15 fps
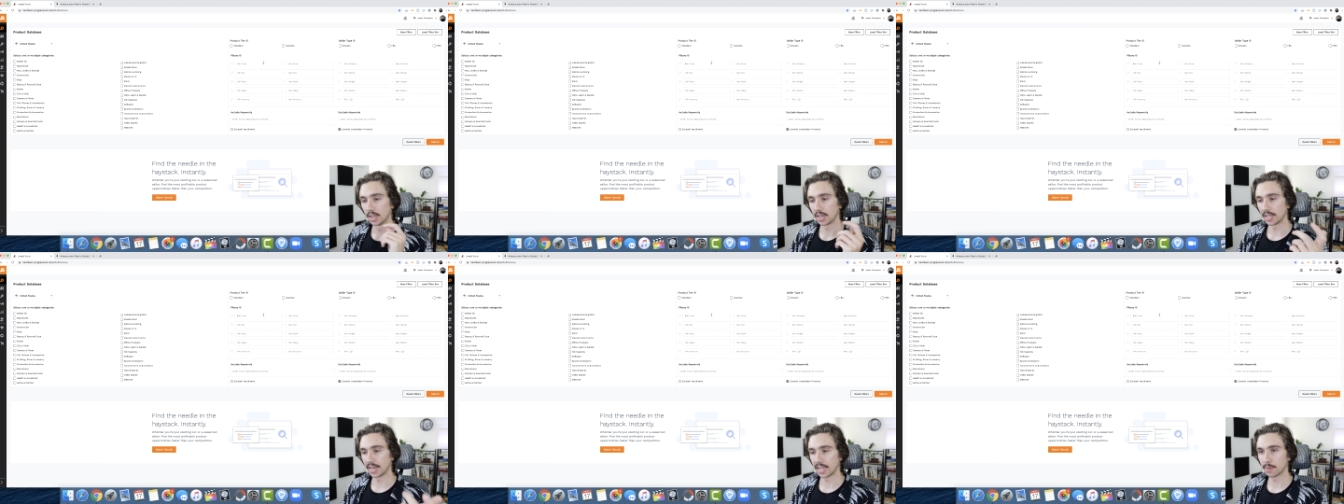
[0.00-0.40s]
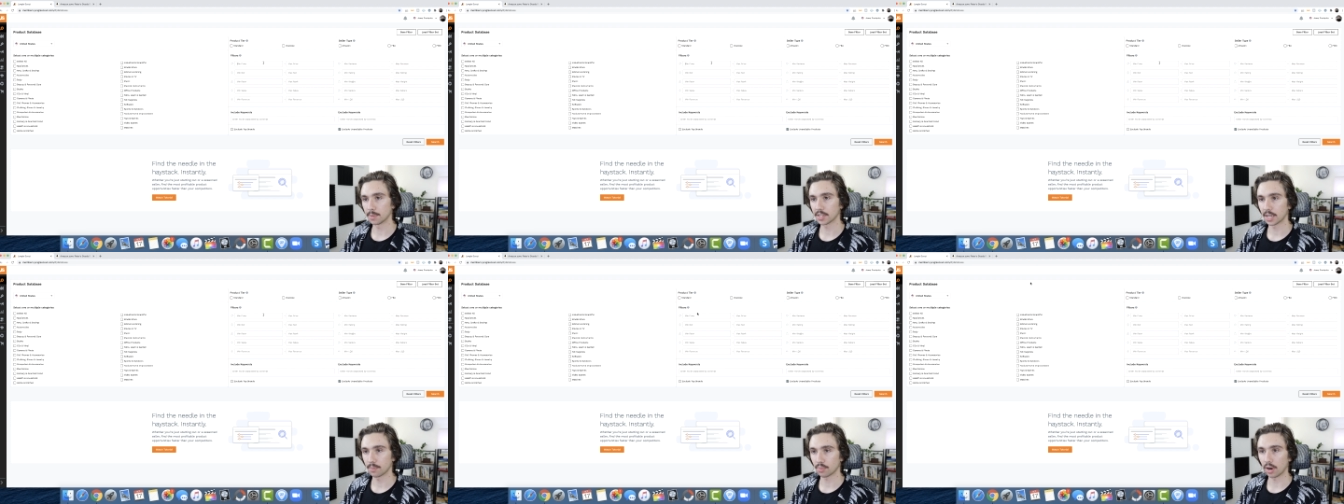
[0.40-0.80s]
an
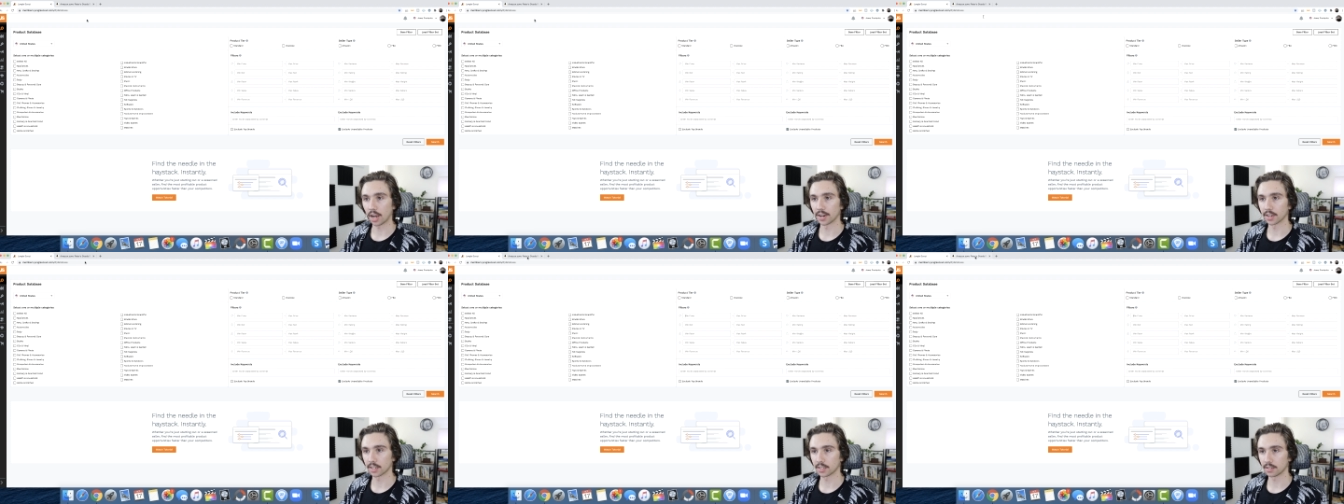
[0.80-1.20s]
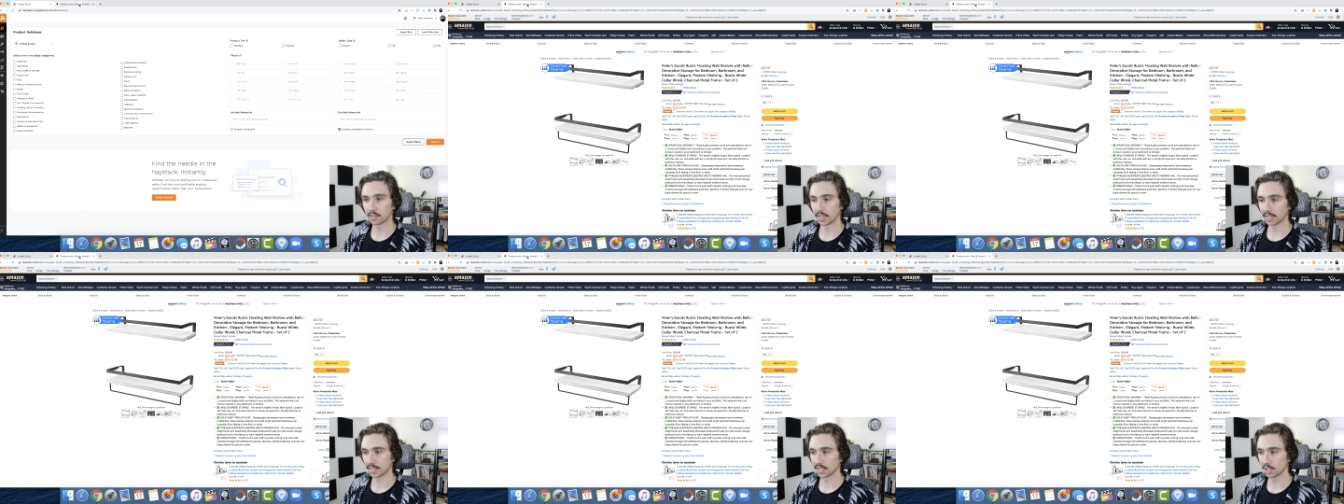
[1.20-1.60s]
Amazon product
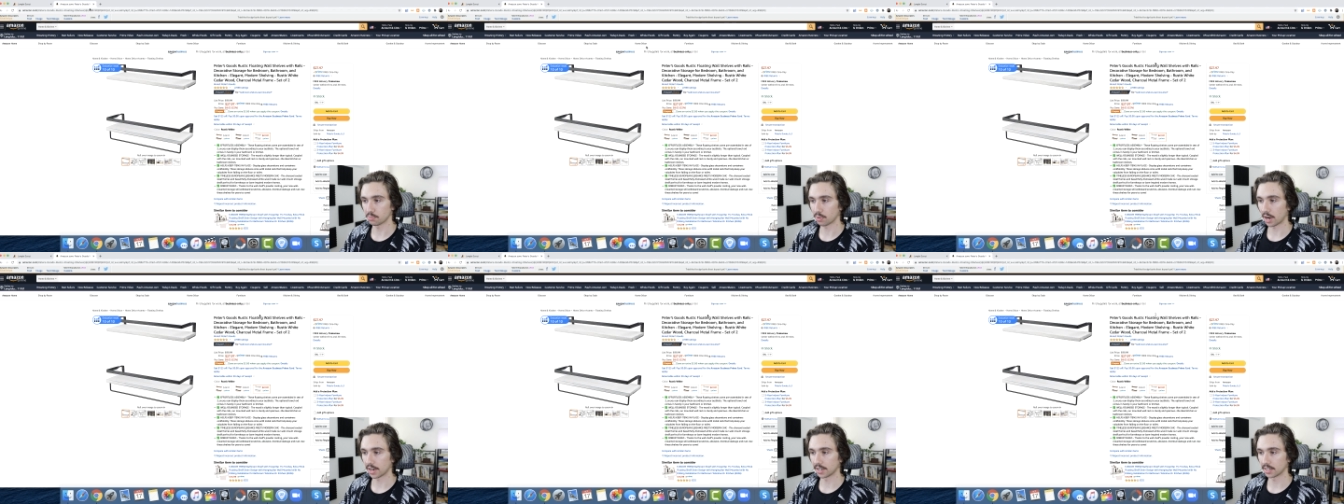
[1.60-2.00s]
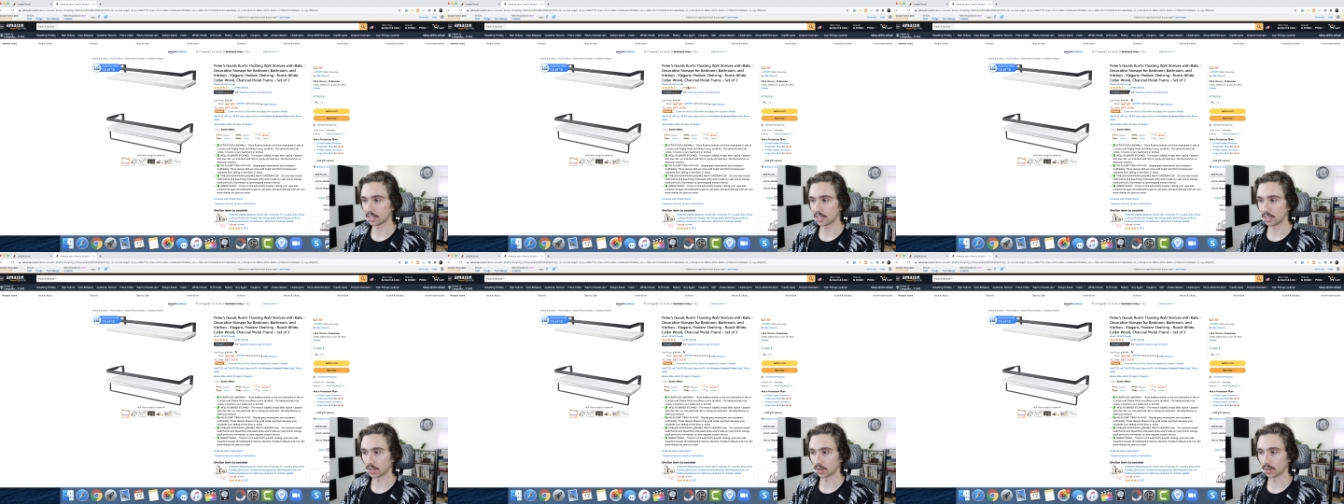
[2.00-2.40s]
like this product
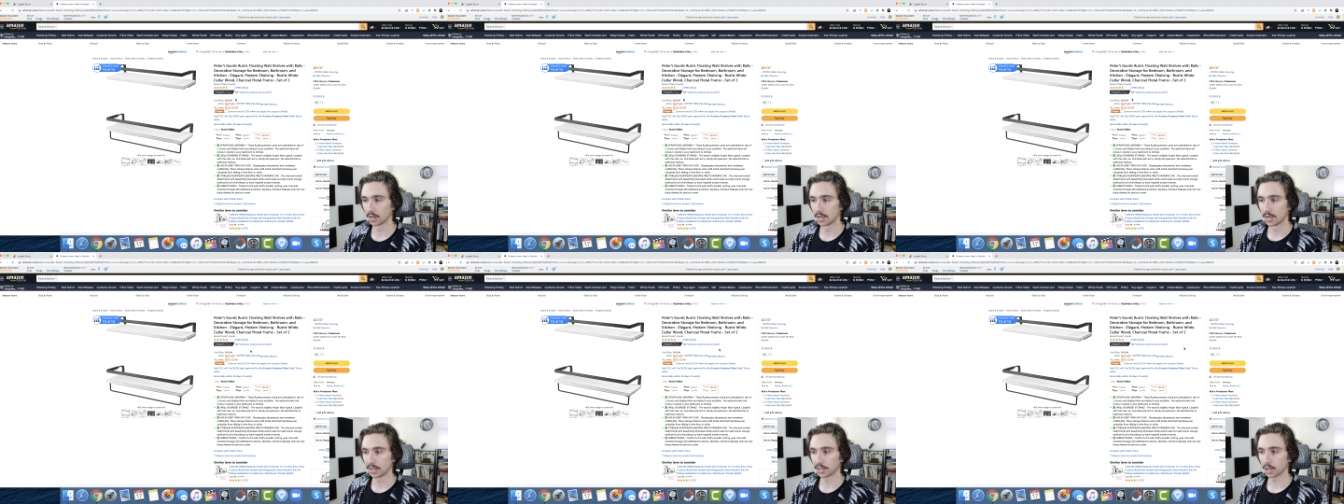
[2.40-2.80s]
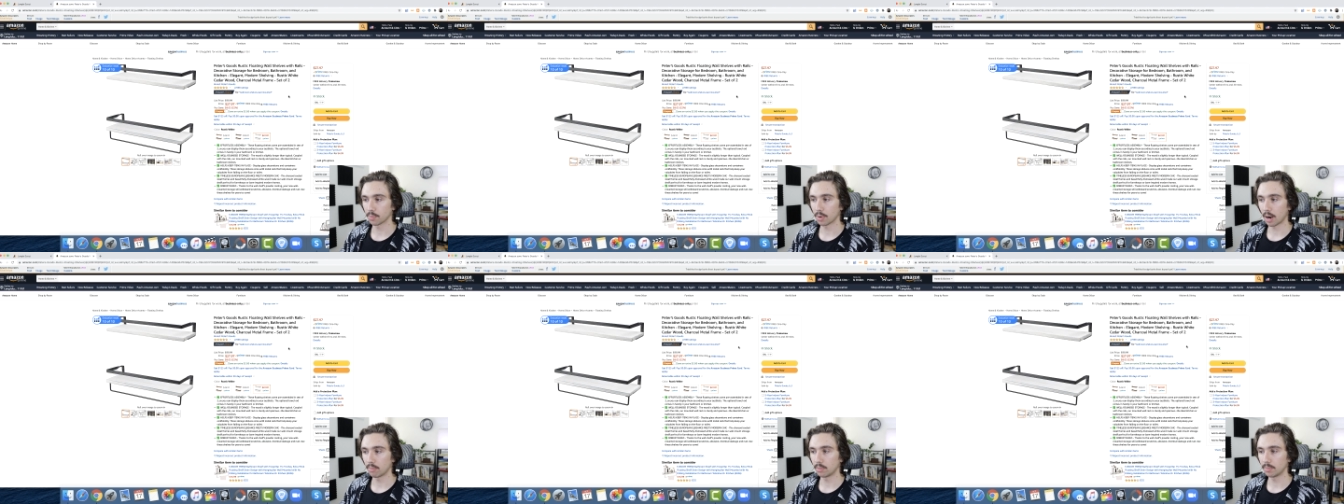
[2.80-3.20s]
here, they're
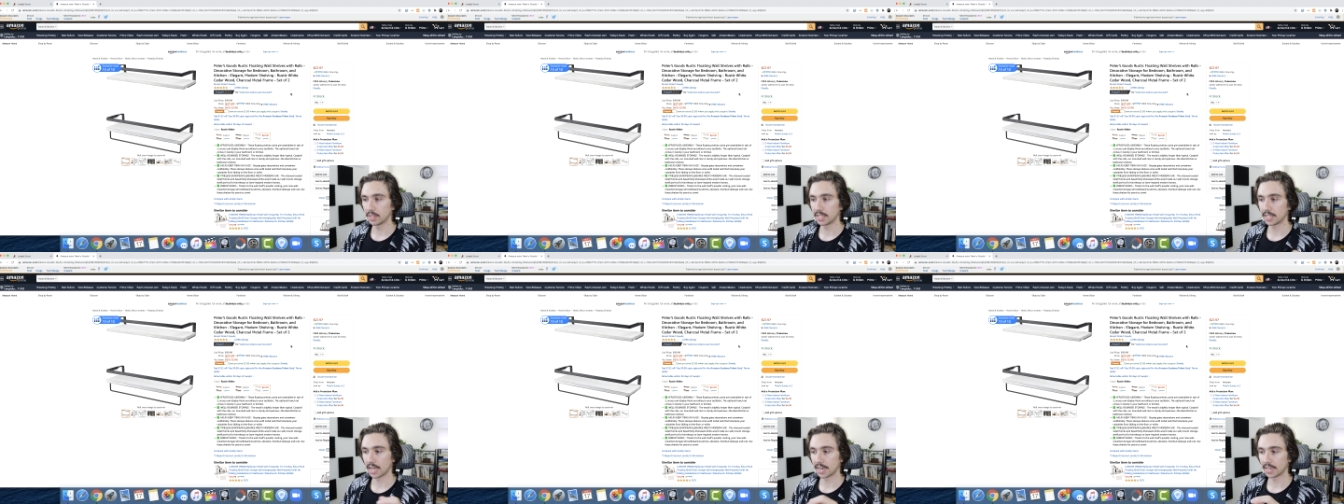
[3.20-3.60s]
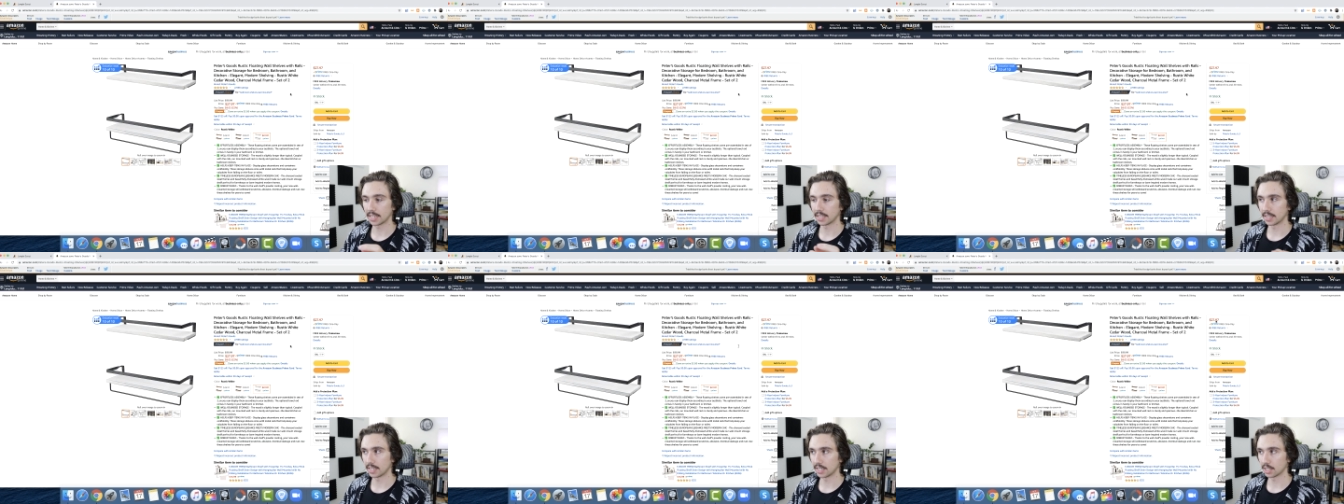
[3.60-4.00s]
probably
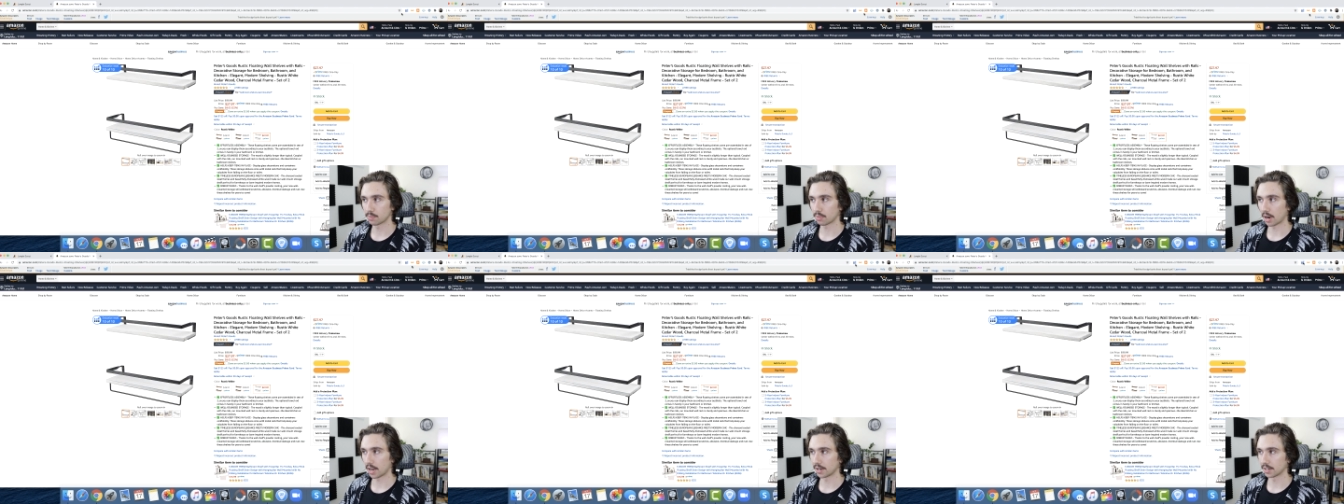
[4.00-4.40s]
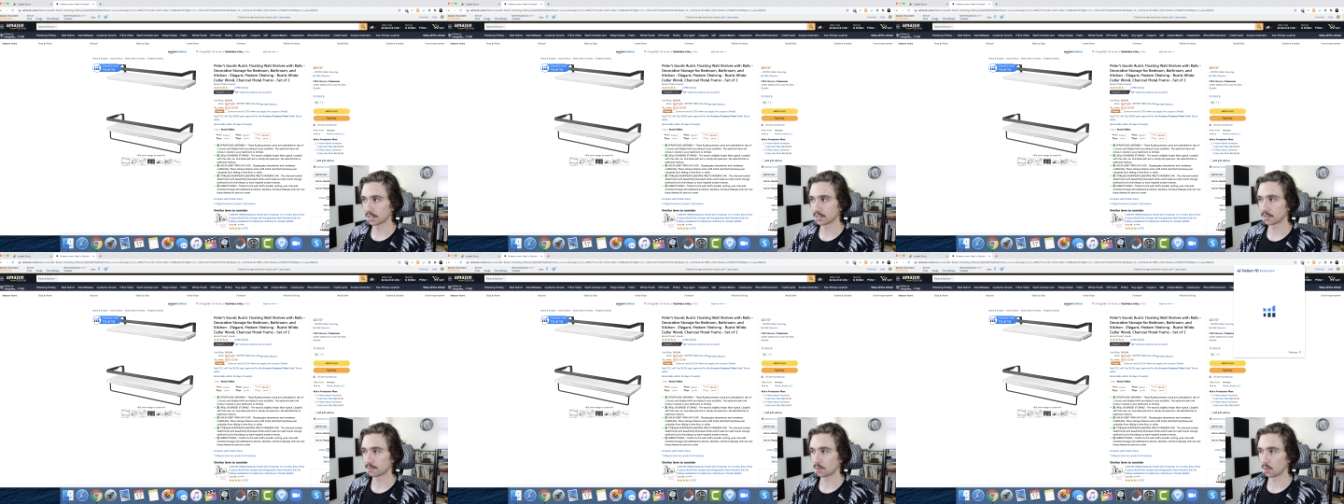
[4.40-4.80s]
getting these
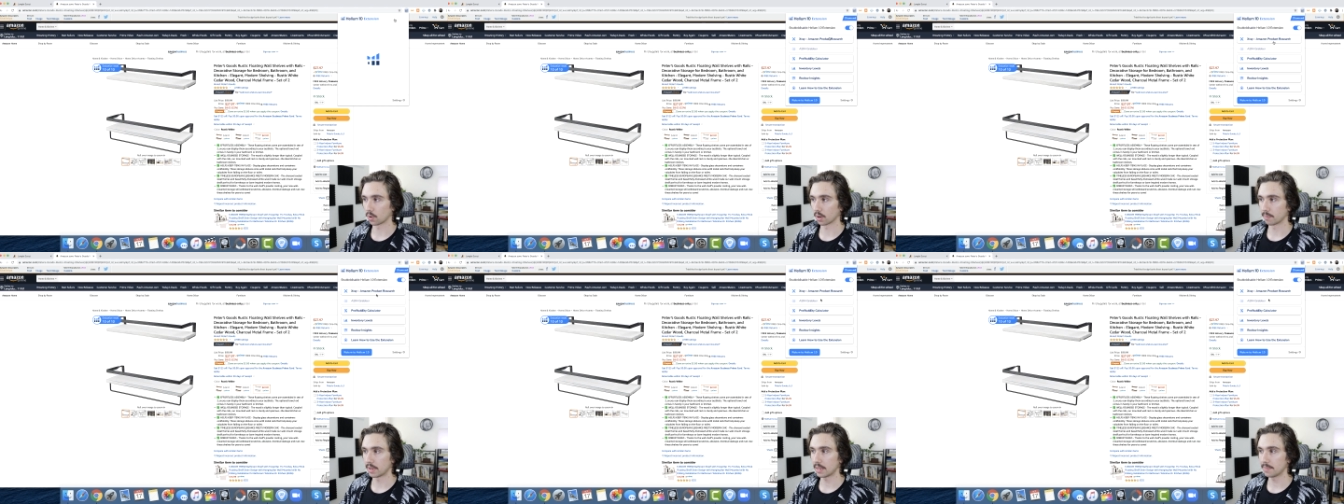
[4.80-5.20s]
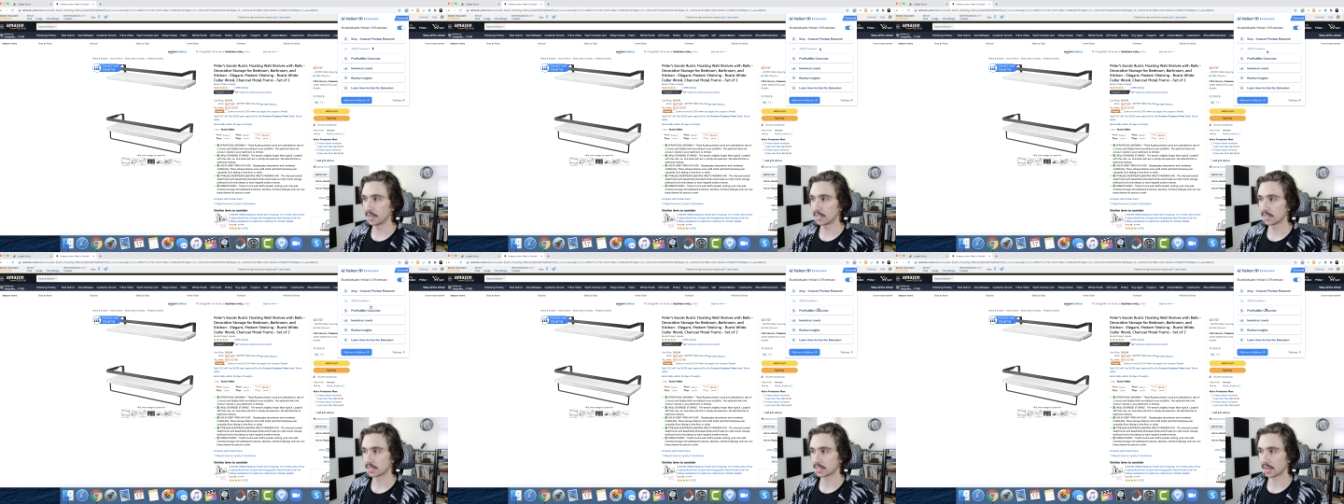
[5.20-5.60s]
products for
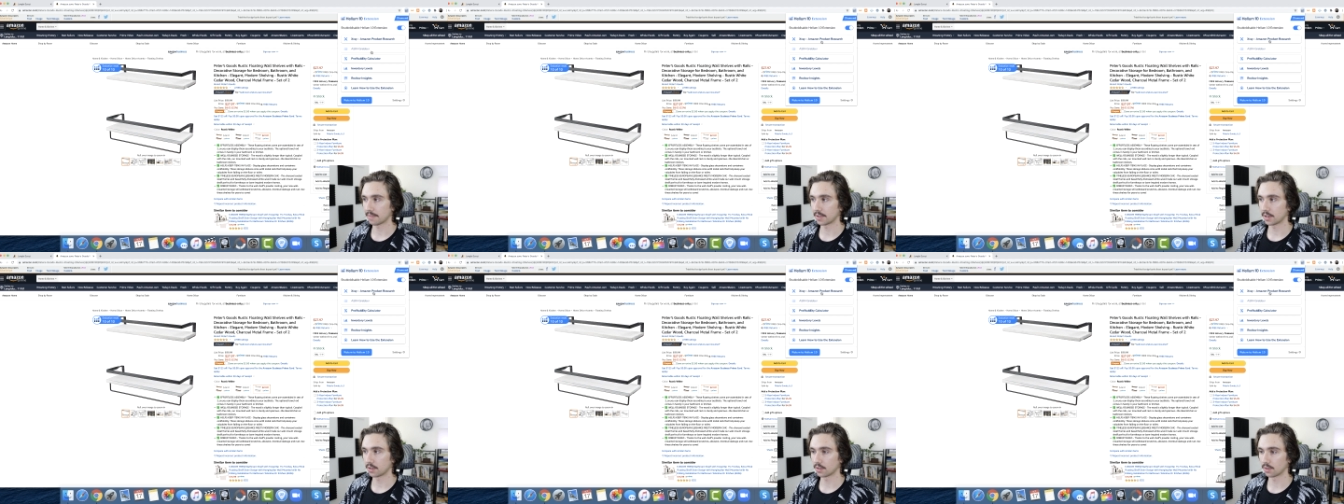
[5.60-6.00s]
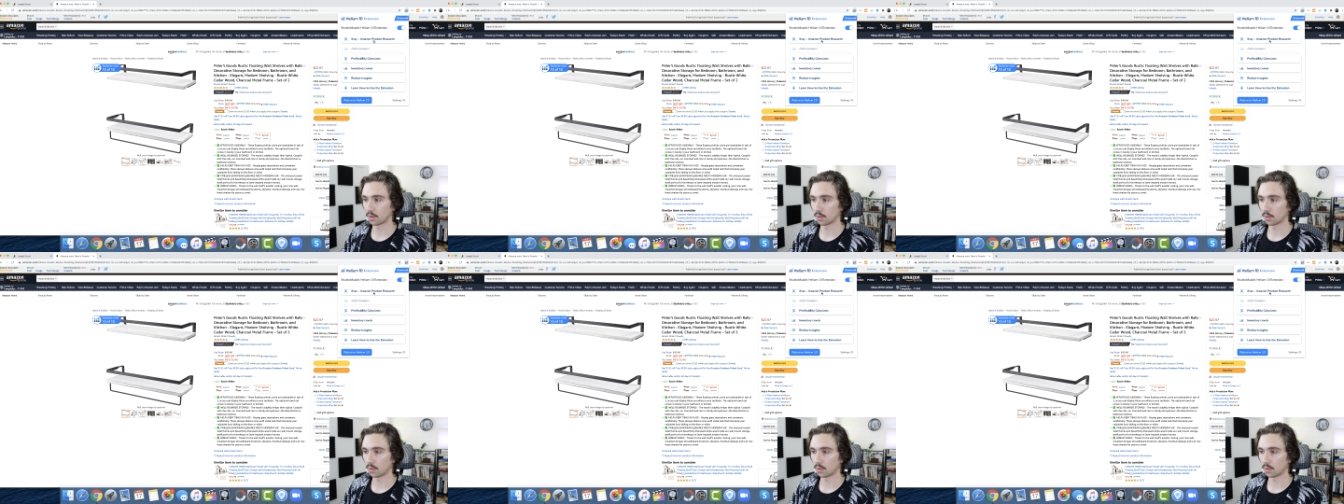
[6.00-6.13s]
maybe seven